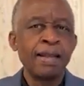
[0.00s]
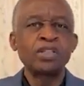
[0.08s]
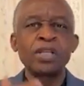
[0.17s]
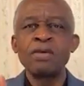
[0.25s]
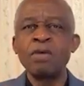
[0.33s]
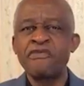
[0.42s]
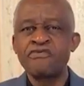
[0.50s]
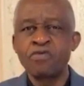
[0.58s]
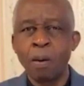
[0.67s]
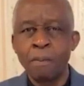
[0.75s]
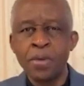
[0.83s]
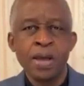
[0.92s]
Let's say you are
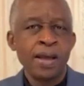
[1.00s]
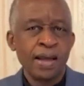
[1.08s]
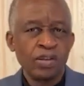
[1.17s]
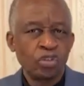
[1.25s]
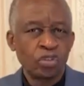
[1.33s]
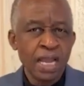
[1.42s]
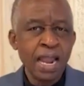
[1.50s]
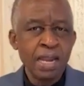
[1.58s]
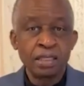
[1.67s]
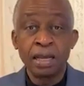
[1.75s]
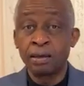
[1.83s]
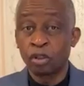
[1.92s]
from a
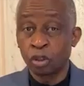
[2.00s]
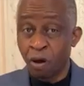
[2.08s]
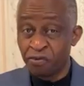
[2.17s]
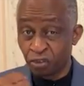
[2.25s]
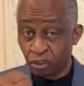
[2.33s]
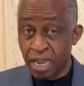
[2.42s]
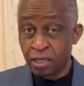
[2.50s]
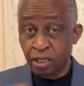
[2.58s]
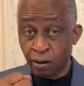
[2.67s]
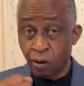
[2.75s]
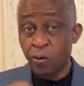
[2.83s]
state, a tough state,